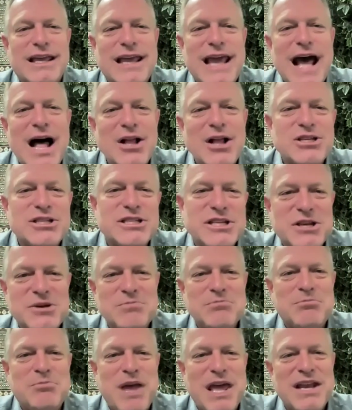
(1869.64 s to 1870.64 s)

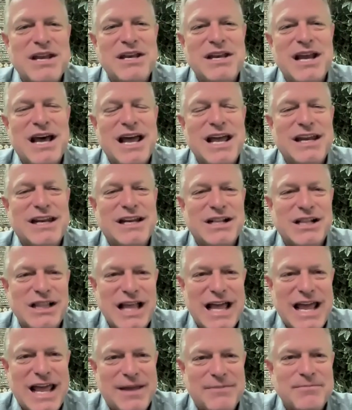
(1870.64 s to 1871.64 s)
calcium bentonite
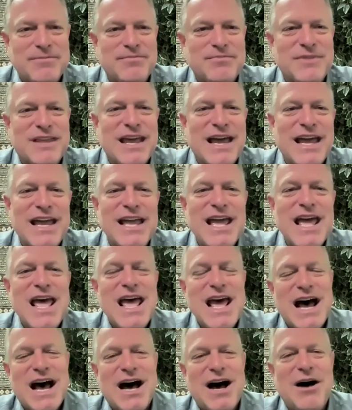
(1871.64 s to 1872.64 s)
clay. Okay.
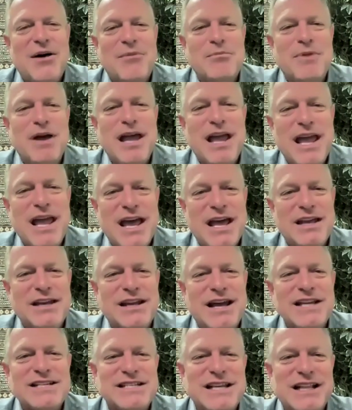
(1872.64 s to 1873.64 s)
And
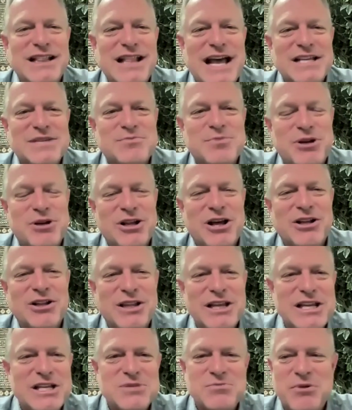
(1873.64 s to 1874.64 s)
I say last but not
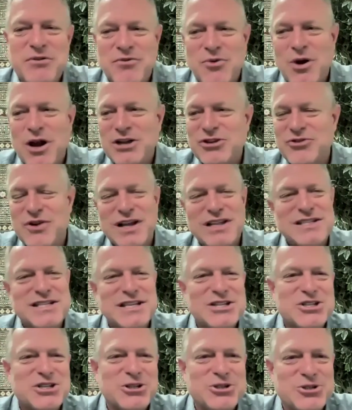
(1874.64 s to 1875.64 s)
least before I
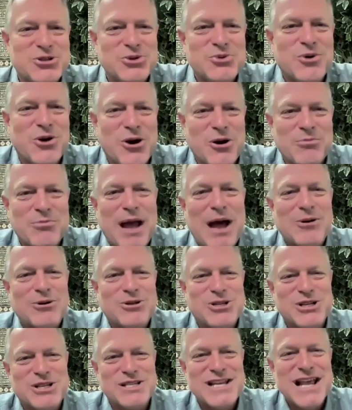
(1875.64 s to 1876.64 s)
transition to our
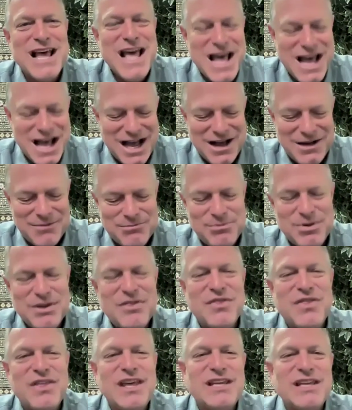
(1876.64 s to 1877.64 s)
pouches.
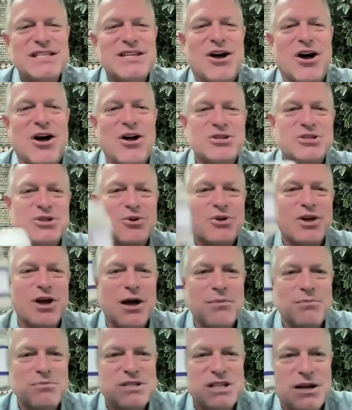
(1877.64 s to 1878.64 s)
But this also
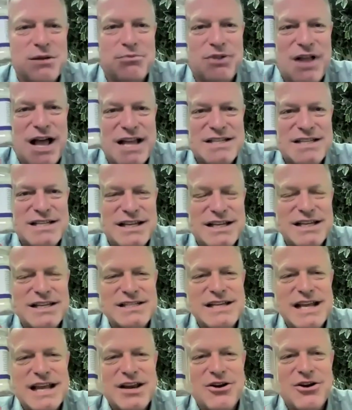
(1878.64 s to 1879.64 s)
comes in a plastic
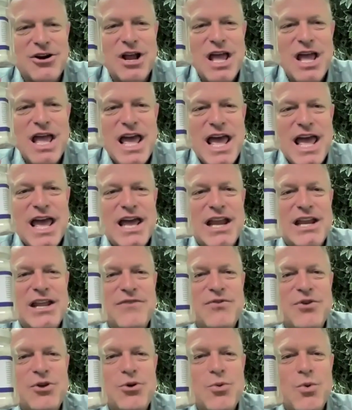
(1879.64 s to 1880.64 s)
container. And
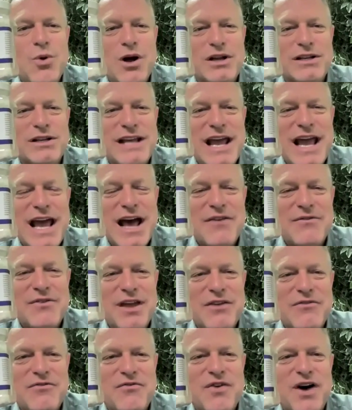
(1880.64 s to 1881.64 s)
if you want to have
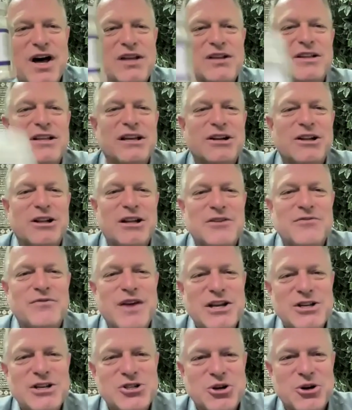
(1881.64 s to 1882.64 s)
a fun little
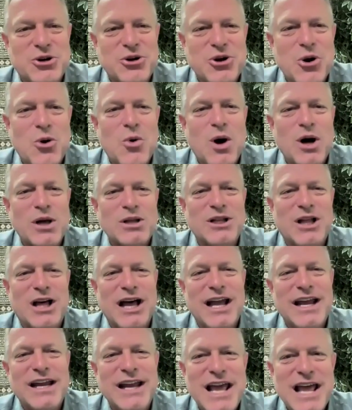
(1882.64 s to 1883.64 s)
adventure, go
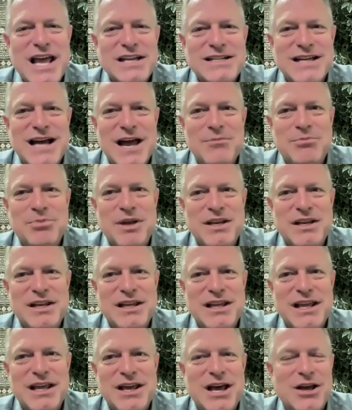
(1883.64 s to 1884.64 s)
online, type
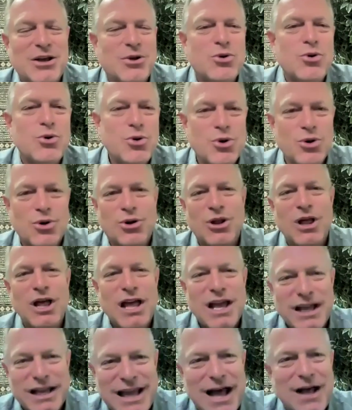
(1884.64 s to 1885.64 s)
in Google
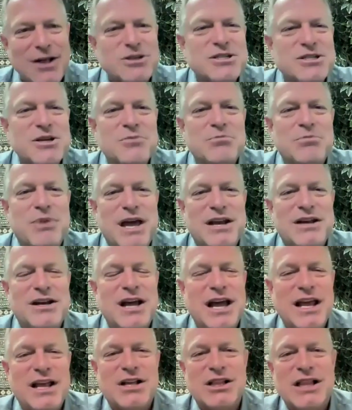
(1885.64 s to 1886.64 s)
calcium
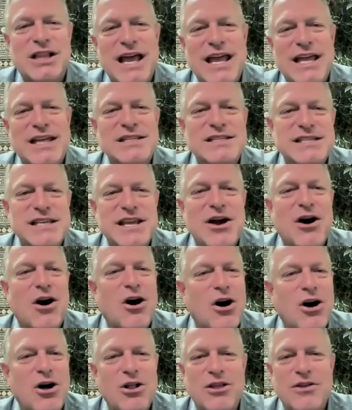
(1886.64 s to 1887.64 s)
bentonite clay and see
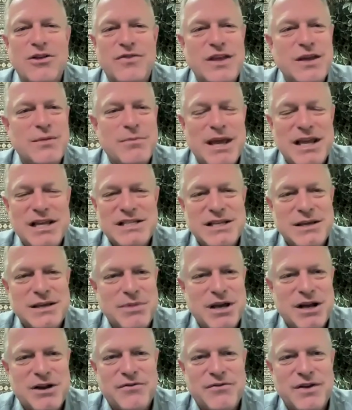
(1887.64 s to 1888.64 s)
all of the amazing
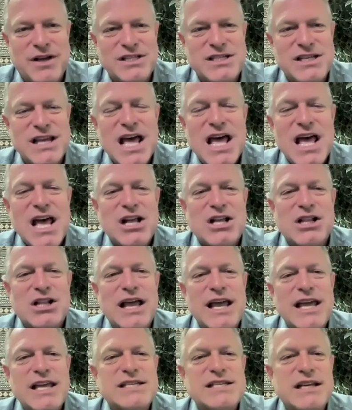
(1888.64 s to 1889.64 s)
benefits.
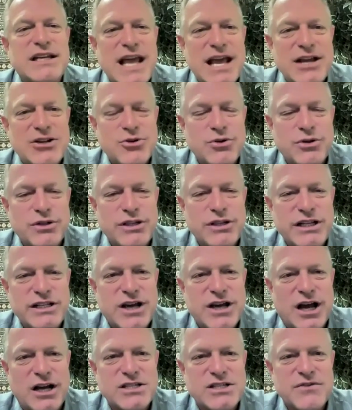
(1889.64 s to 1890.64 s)
Clay is a natural
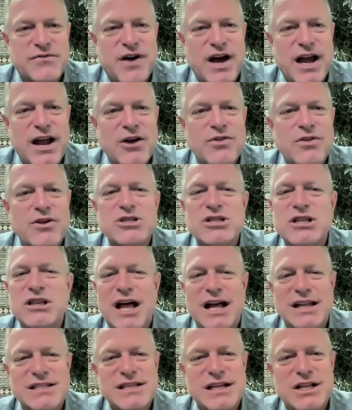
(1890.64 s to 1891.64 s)
detoxifier. There's
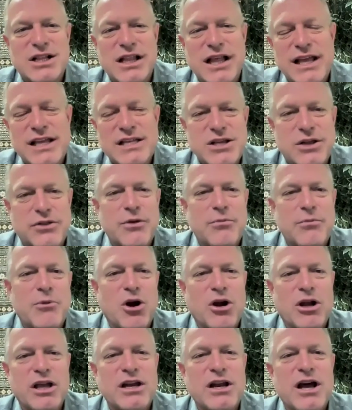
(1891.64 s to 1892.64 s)
lots of clays on the
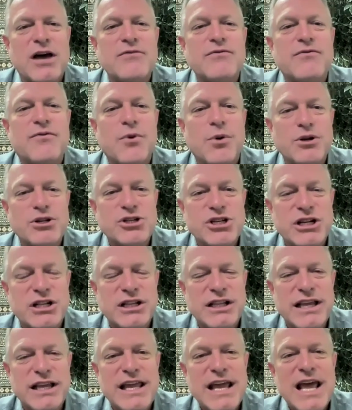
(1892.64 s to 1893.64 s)
market.
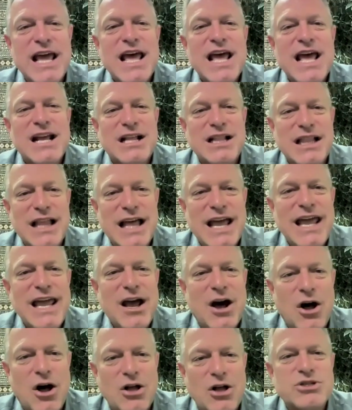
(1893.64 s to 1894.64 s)
Unfortunately, clay
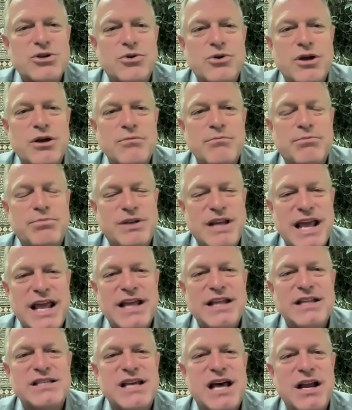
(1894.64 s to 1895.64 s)
also
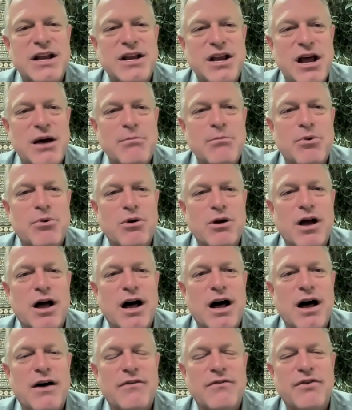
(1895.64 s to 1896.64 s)
contains a number
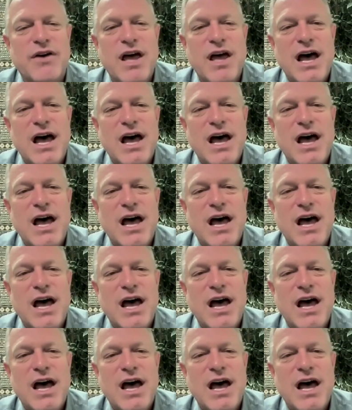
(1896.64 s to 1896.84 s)
of